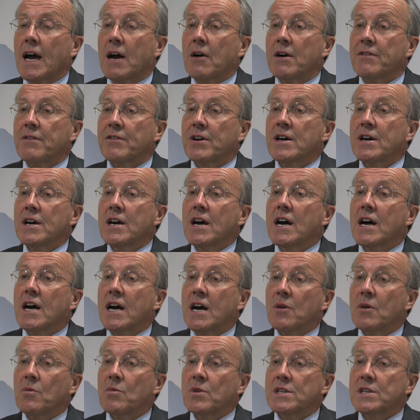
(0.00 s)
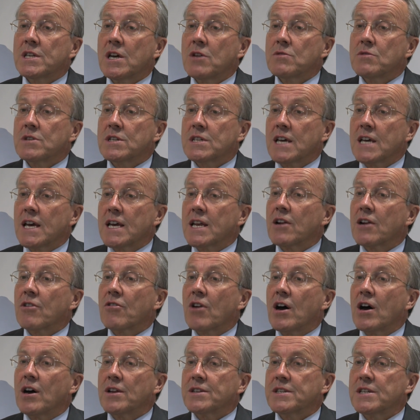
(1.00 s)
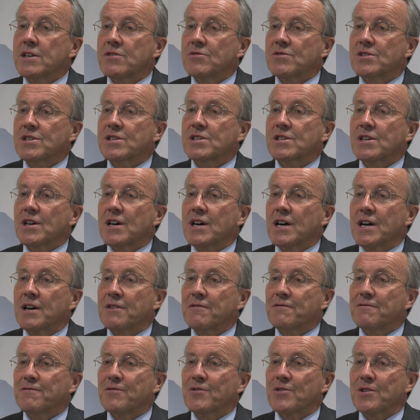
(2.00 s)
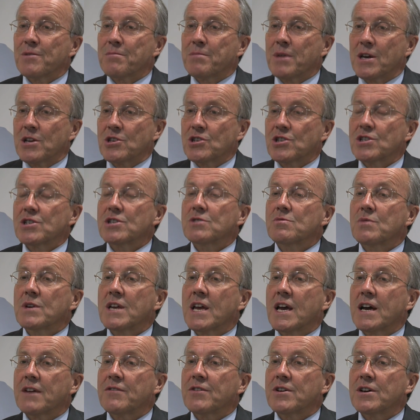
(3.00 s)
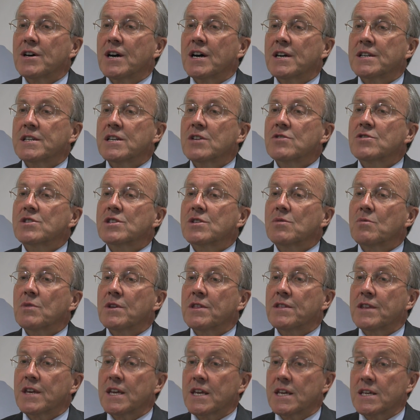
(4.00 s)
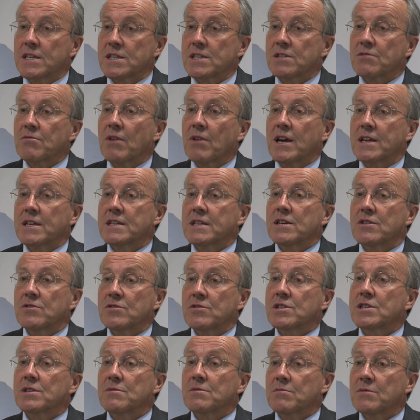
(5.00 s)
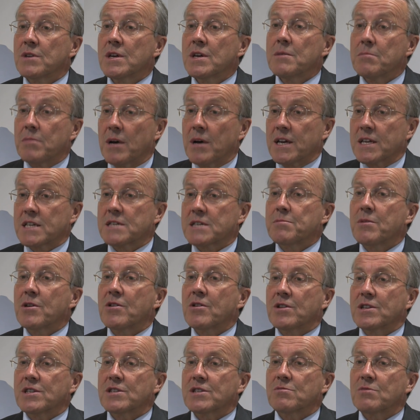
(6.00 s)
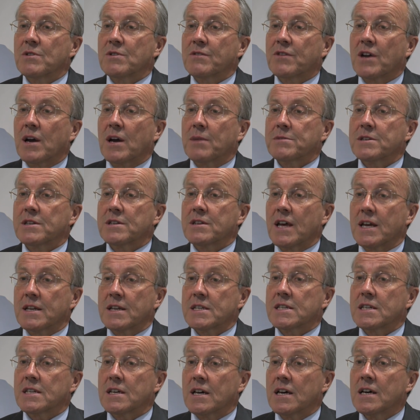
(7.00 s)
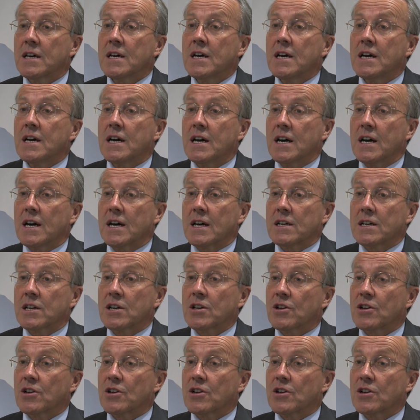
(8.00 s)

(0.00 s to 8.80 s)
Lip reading: However, we don't tailor our dose for the patient. We have a dose that we think is the right dose, and by experience we've come to that